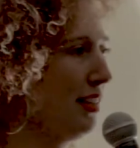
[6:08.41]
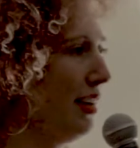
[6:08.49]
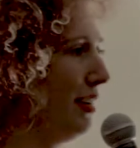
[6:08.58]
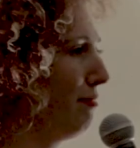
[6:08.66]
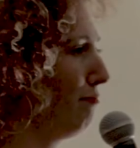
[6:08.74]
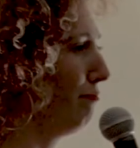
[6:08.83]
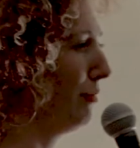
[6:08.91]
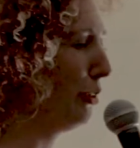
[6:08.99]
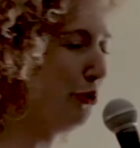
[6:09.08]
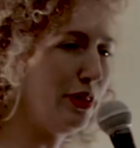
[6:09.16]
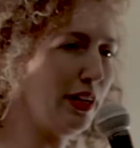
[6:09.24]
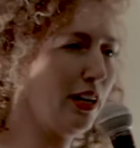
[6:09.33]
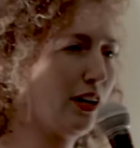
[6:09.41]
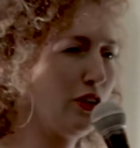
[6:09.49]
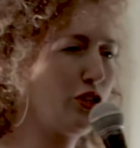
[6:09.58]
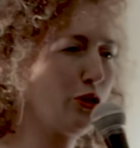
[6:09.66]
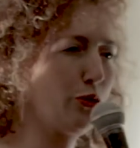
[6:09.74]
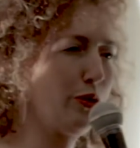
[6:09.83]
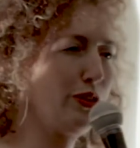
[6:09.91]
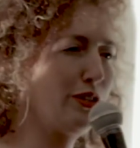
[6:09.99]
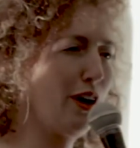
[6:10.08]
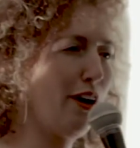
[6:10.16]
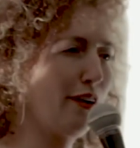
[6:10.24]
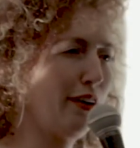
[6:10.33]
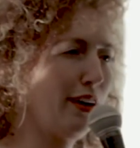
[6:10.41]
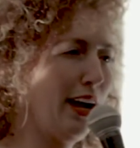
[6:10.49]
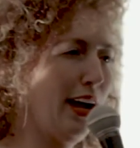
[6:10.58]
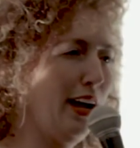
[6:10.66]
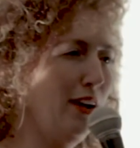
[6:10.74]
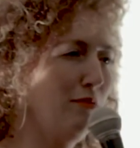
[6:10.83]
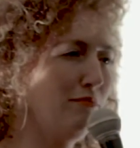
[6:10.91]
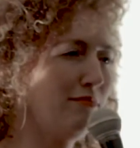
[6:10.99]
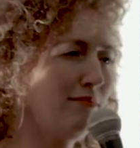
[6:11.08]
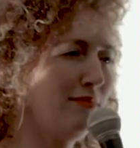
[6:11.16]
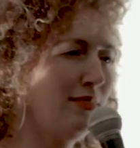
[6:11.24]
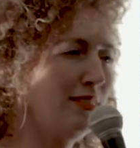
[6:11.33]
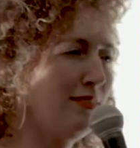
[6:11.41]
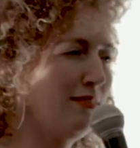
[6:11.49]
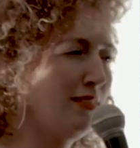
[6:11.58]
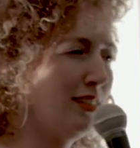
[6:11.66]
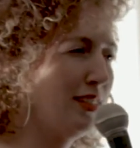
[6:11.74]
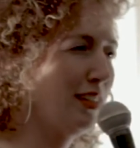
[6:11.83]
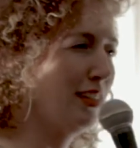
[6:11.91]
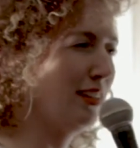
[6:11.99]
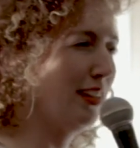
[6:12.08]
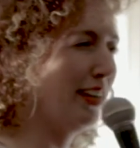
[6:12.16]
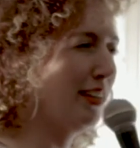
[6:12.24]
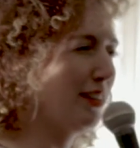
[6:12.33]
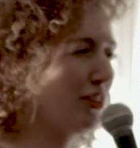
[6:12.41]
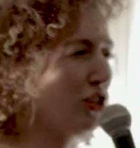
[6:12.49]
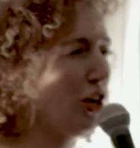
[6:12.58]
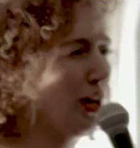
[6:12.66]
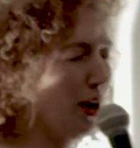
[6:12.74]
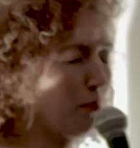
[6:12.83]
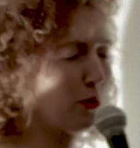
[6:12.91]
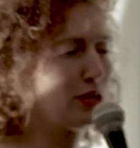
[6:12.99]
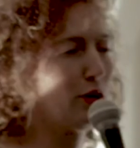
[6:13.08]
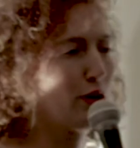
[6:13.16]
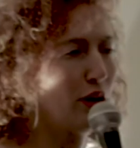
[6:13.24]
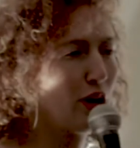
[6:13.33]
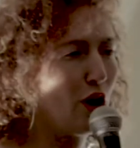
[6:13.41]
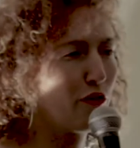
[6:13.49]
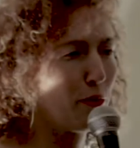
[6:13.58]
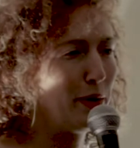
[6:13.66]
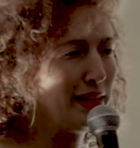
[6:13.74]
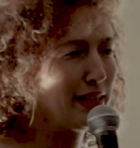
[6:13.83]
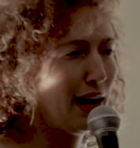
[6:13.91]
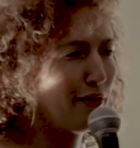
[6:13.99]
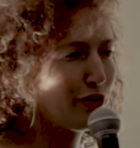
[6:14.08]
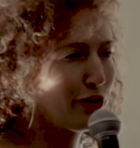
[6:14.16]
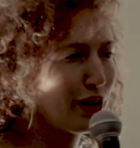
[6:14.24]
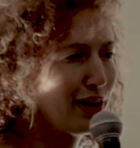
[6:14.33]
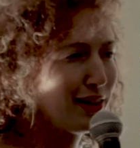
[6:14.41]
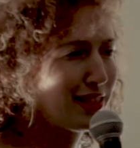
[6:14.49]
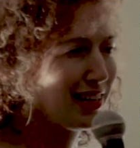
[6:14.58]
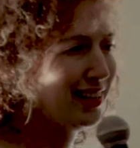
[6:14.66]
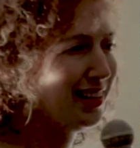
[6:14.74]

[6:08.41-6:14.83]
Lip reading: like losing in a children's soccer game. Like, chin up, we're still gonna go for pizza after this.